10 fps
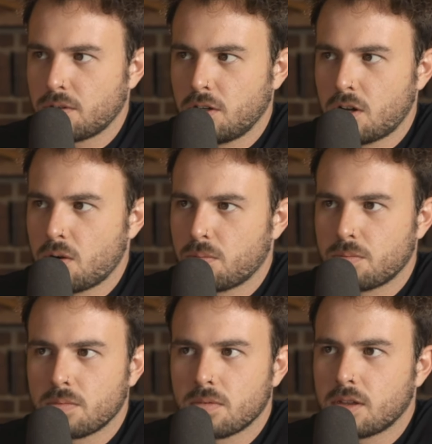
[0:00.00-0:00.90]
you know,
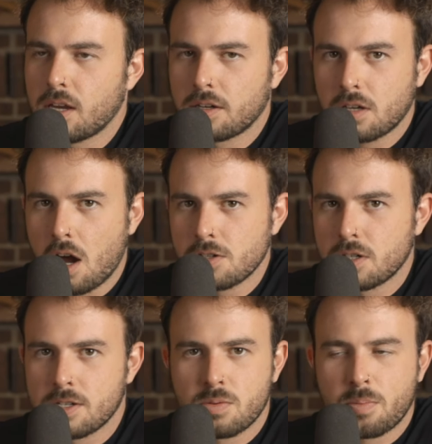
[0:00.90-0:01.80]
the
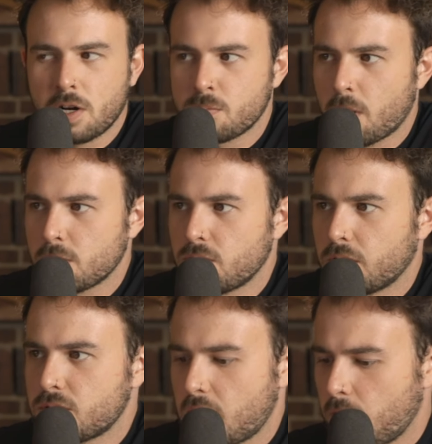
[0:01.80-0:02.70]
unconscious, repressed parts of
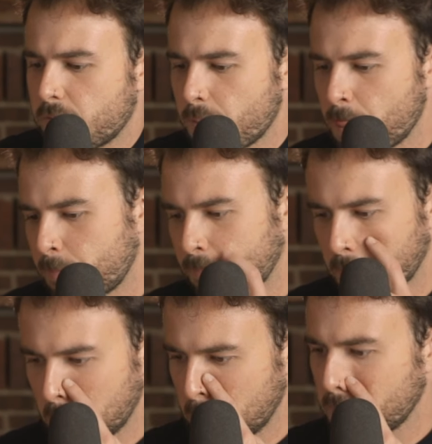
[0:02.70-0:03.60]
yourself.
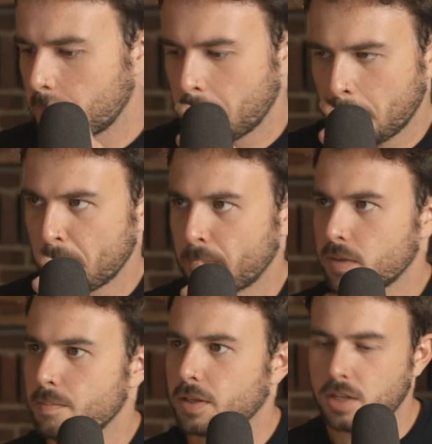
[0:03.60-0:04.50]

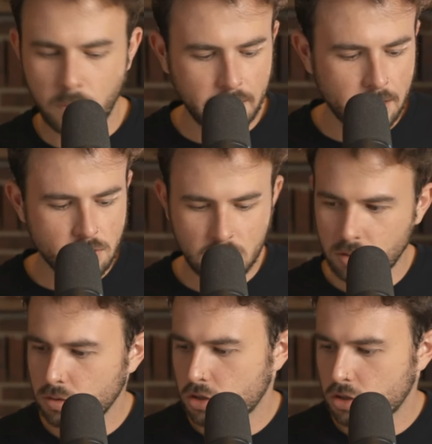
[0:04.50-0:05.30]
But then we get to